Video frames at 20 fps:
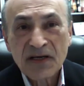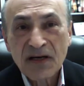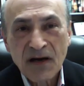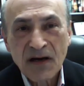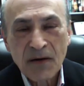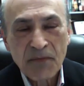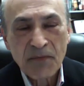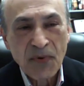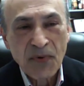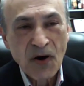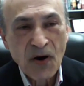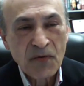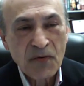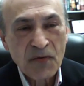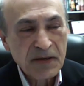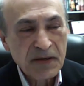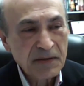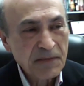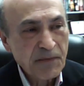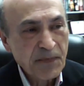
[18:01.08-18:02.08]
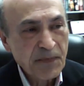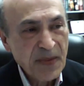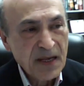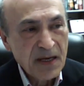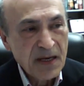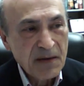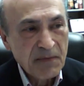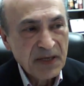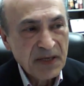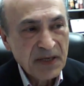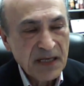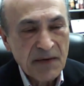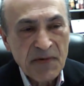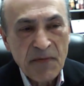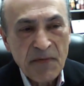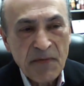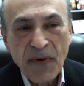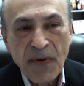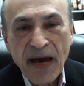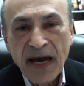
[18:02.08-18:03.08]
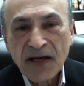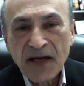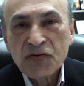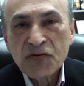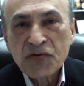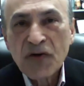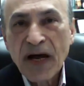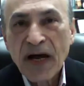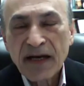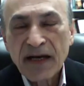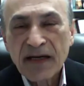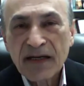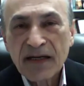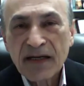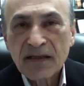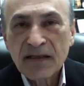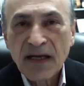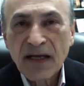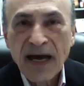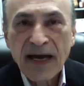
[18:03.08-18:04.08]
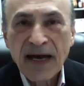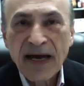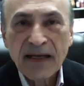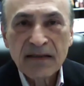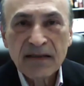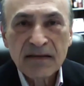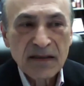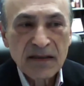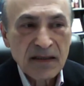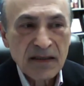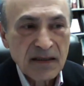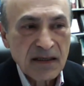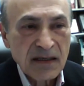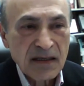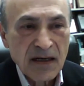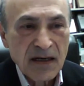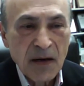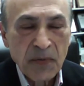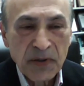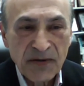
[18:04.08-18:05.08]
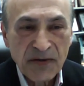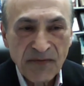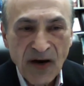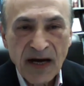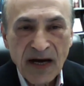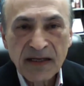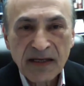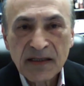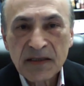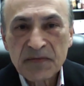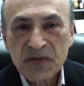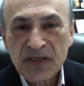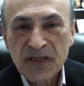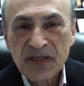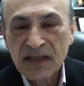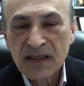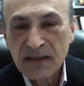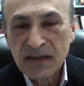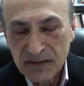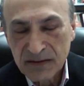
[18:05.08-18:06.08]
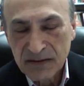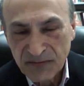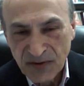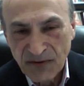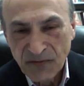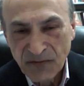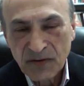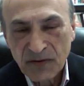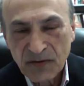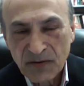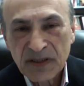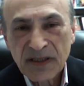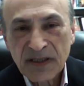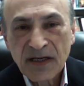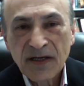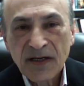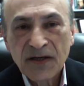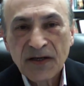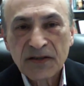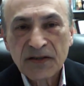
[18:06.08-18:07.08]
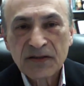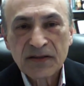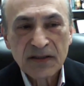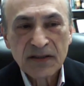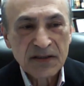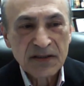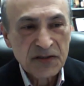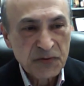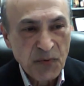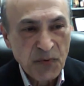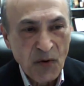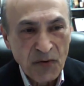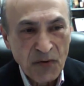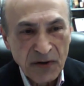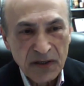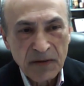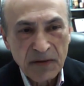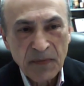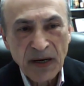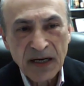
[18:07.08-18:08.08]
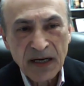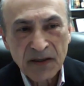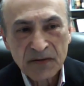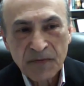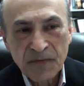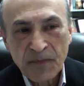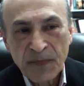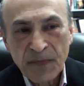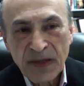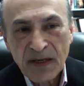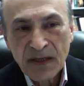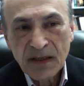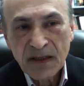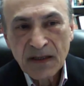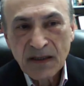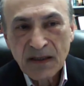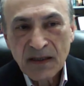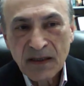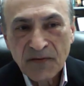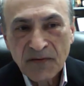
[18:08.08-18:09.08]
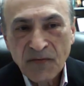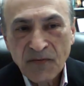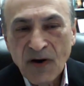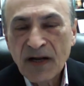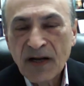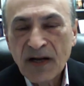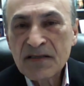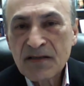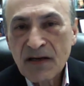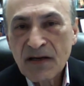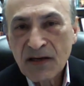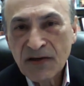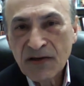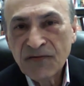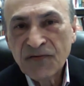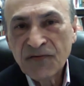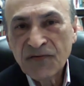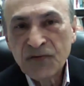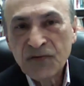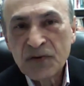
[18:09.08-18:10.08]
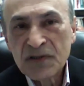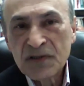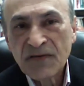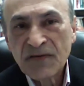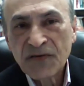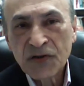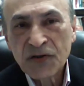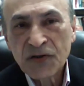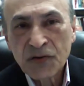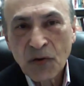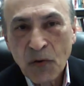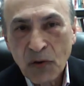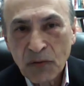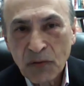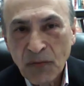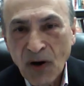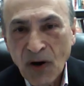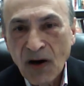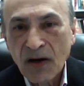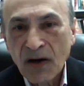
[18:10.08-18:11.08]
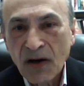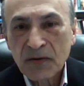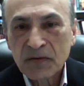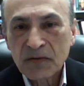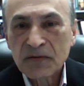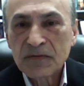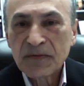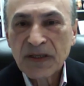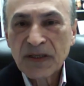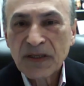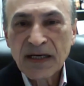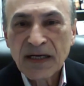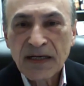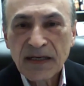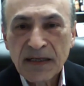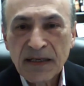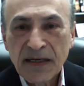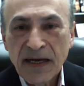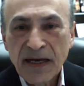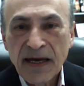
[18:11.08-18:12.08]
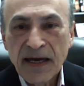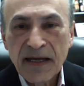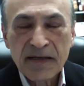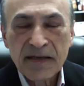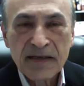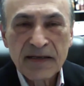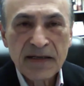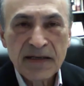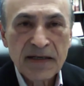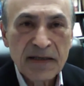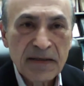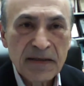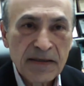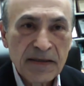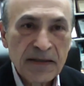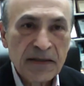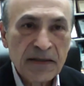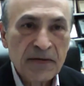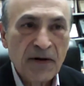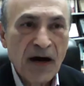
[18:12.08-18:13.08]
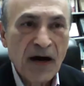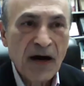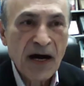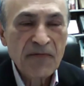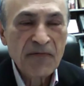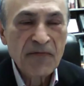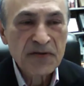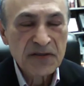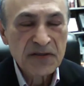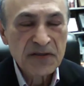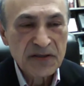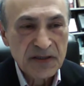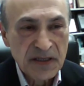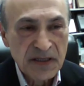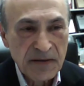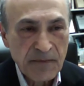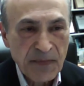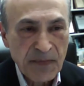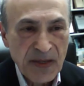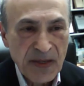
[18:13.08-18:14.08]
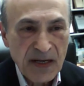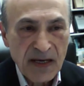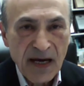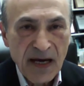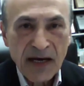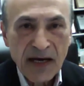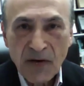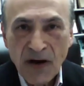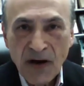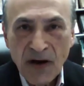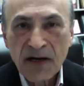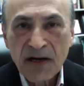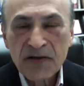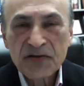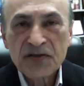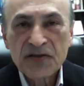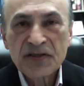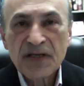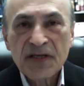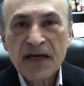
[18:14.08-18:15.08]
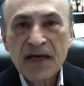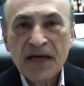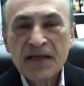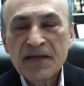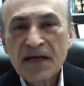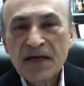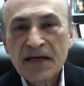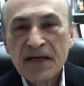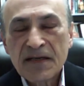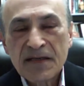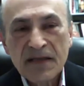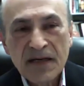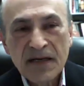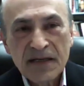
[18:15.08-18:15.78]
component. But let me backtrack and add a couple of items that we have already heard spoken about. One is the influence of a role model. You know, I was at Ohio State and